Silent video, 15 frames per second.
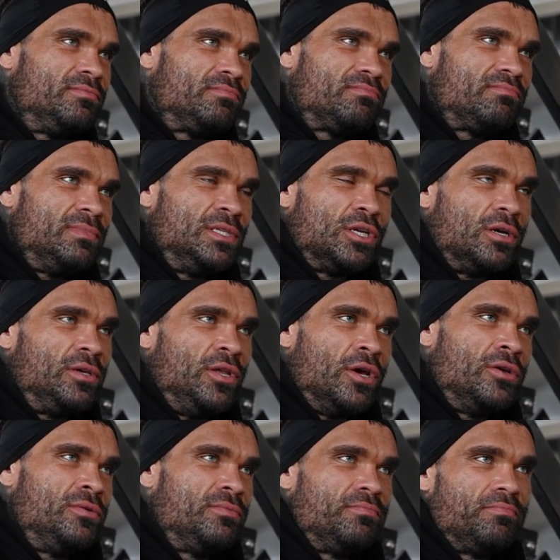he's got, you
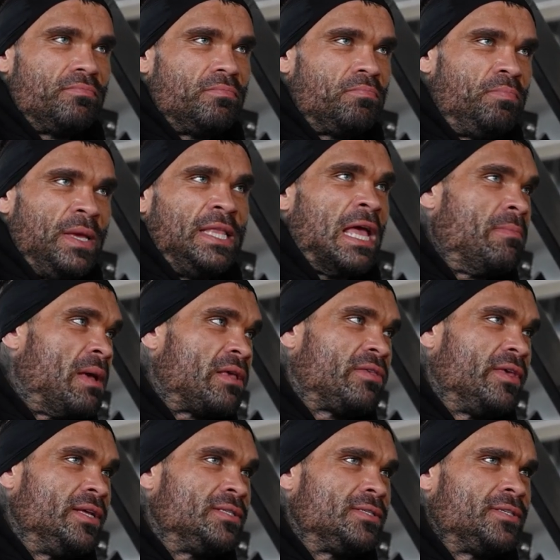know, big name
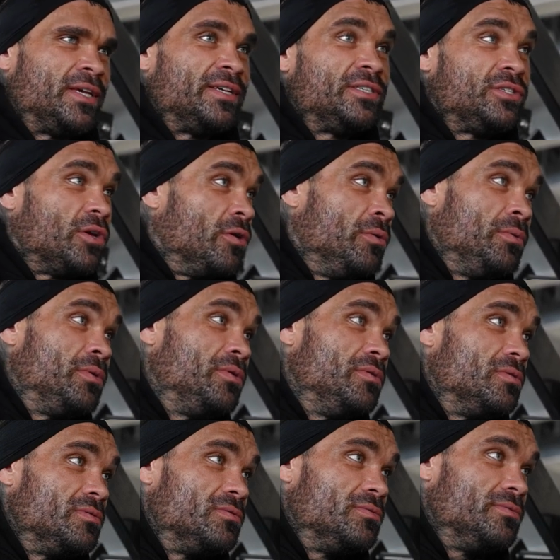athletes. It's like, so?
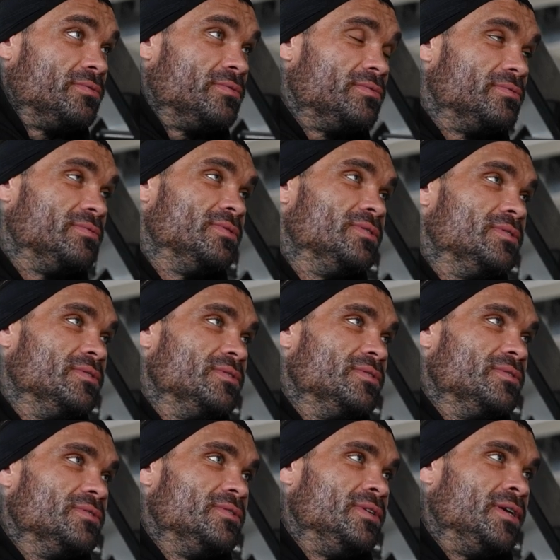
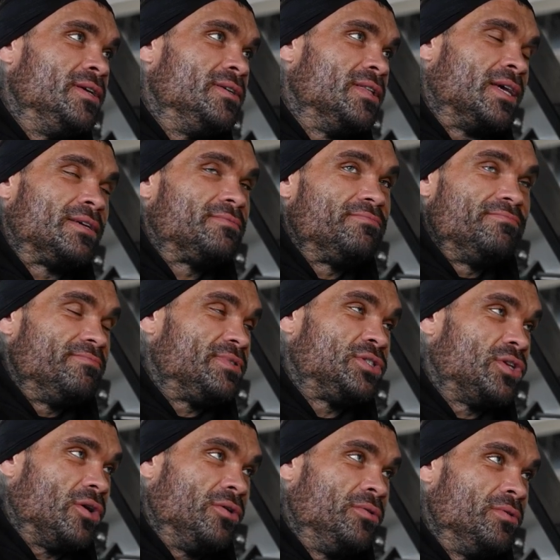Yeah, like,
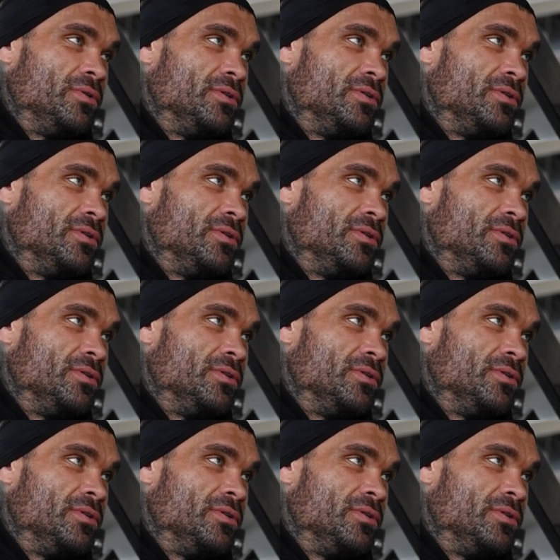so?